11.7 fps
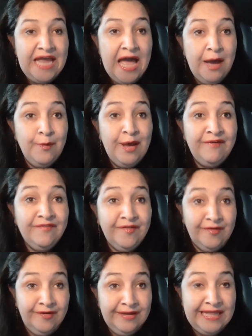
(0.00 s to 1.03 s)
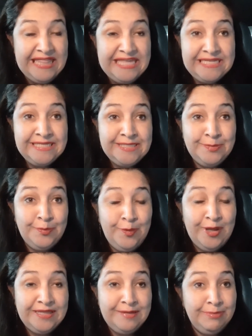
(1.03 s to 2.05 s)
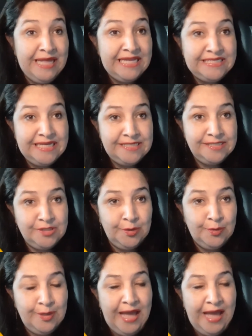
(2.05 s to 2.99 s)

However, this is what the blood test showed.